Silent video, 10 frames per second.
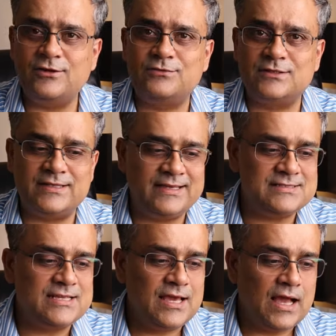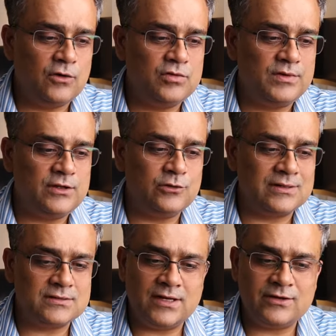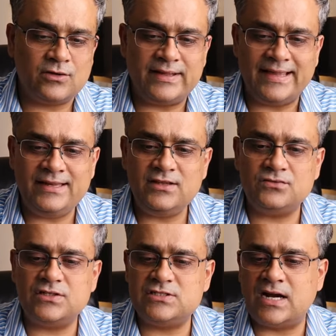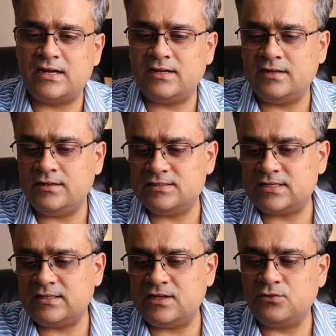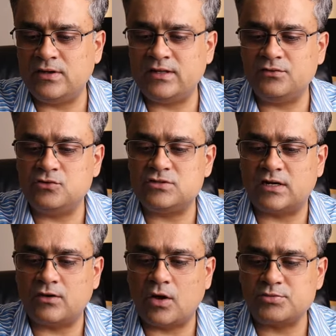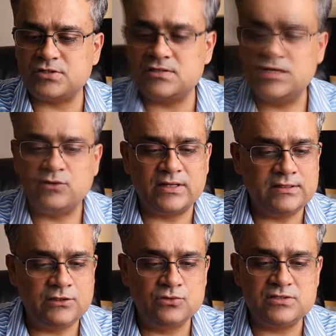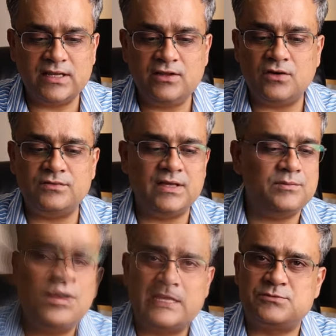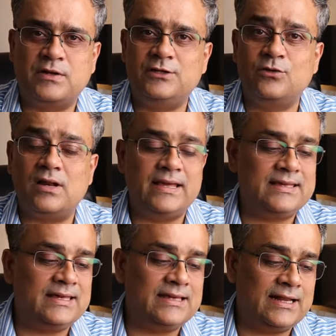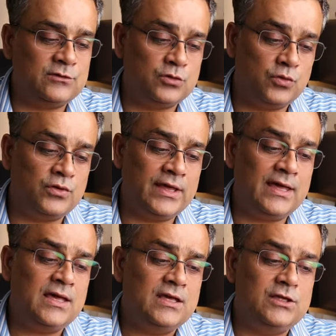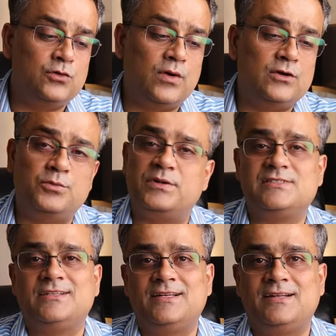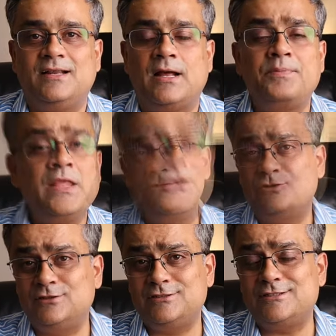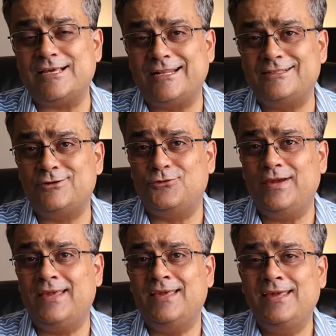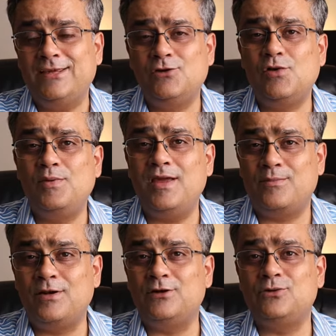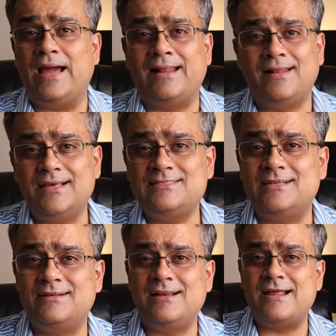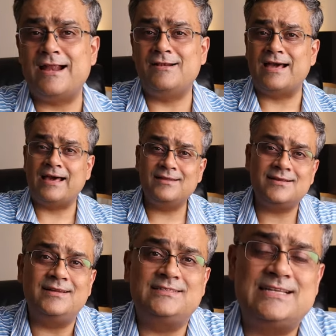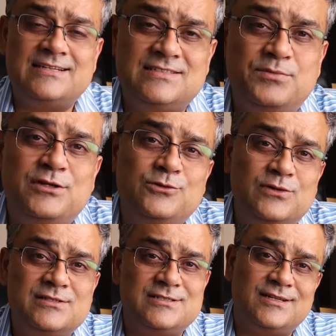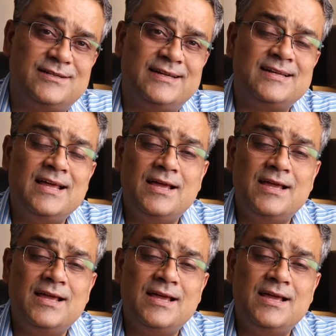of the things. However, you can click on any of the chart and a designer will give you certain options. You can use any of them as per your liking and the way you want to present the data. So this is another way you will be able to analyze the data, and directly ChatGPT will generate